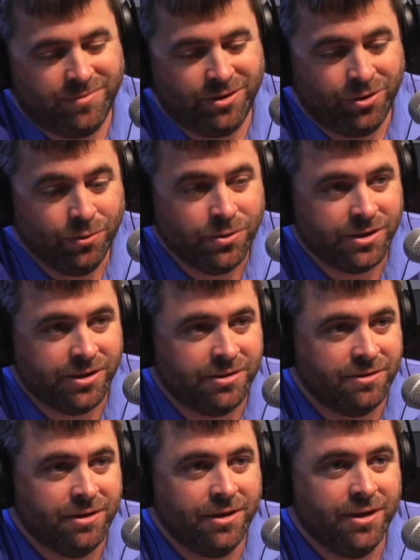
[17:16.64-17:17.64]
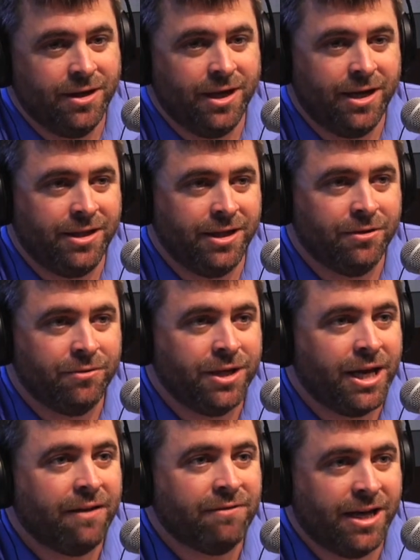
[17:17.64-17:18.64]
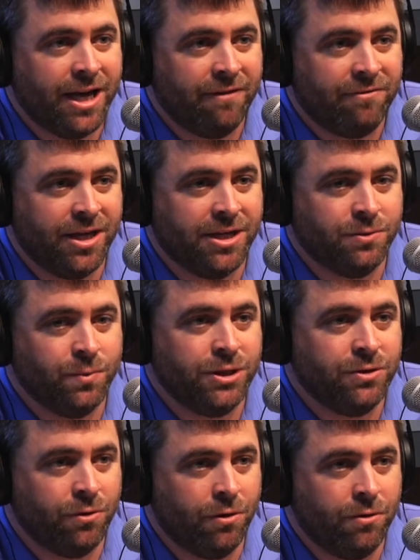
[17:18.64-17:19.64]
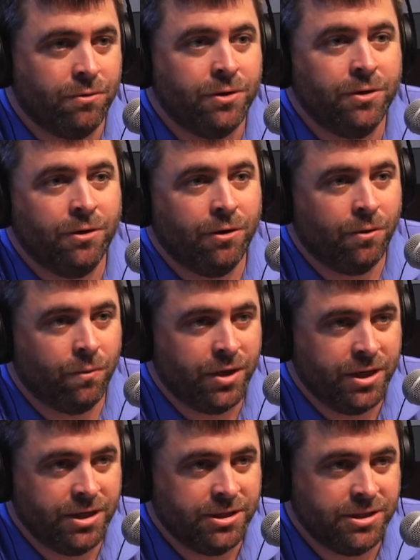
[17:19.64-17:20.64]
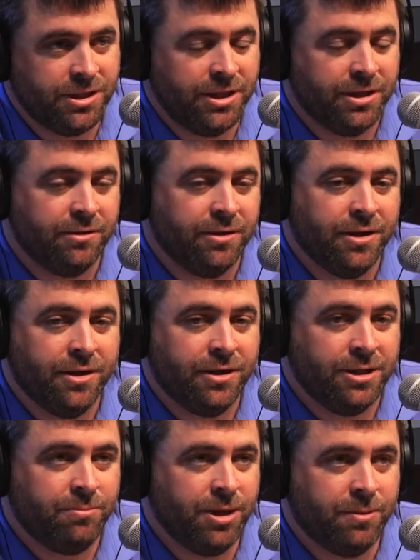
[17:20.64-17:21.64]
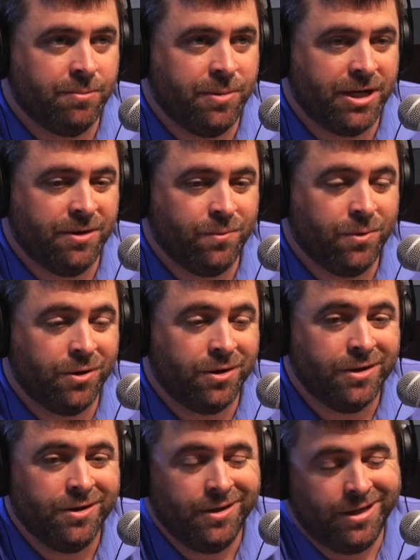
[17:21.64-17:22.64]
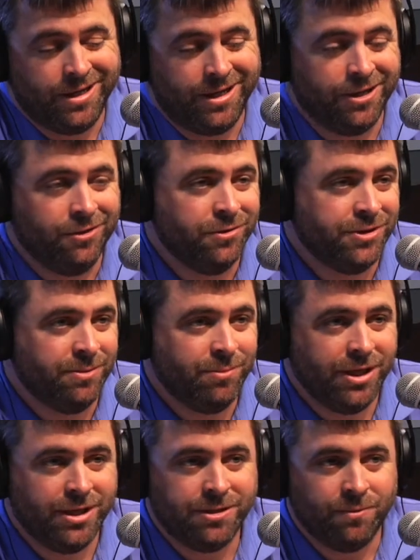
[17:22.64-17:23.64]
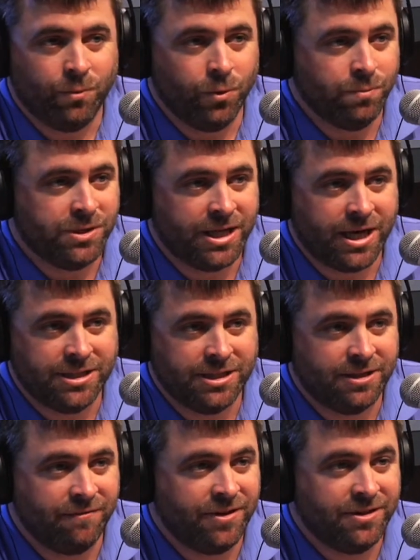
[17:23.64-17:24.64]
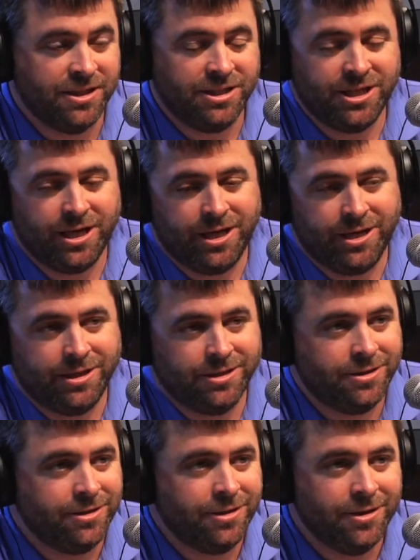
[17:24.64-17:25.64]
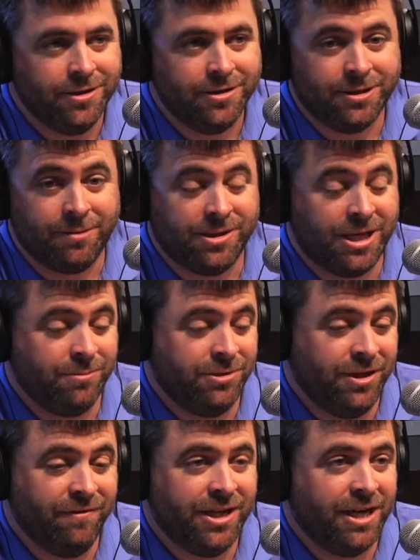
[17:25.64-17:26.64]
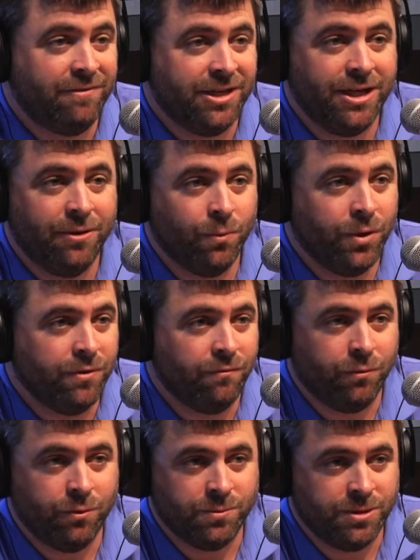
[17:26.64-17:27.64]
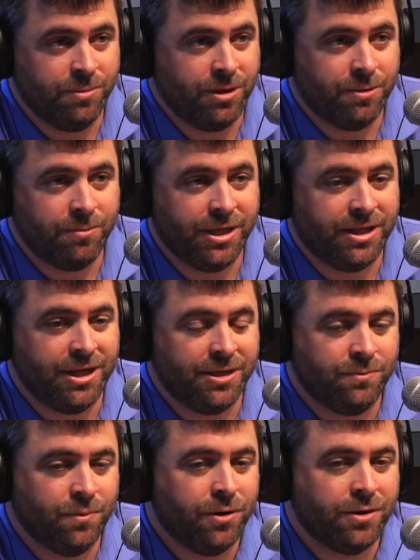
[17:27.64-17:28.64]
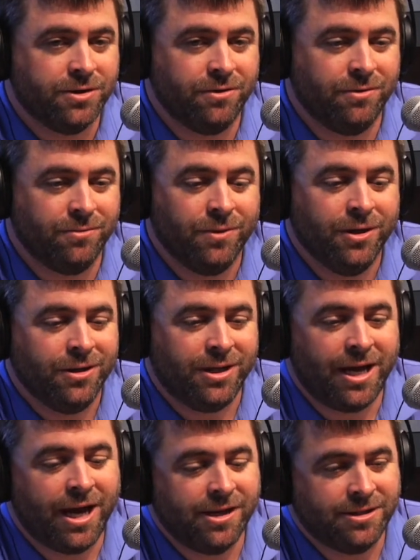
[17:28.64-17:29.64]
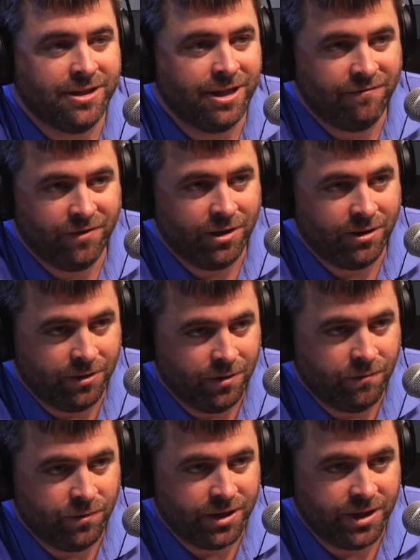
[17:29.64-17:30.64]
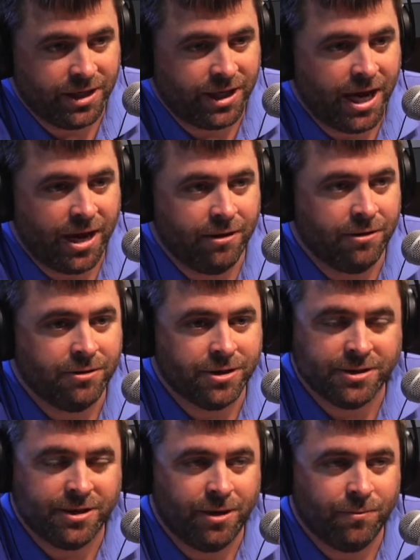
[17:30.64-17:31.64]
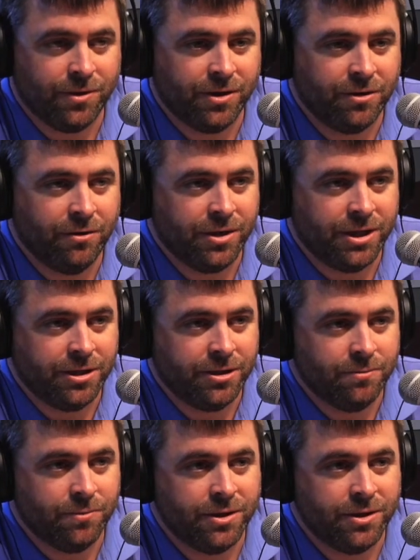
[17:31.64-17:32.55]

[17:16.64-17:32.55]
useless, and they're going to have things redrawn or re-engineered to be able to make it work. And that usually means the room sizes have to change. Sometimes you even have to get rid of rooms to be able to make things work. So the house that they fell in love with in the catalog is not what they're going to end up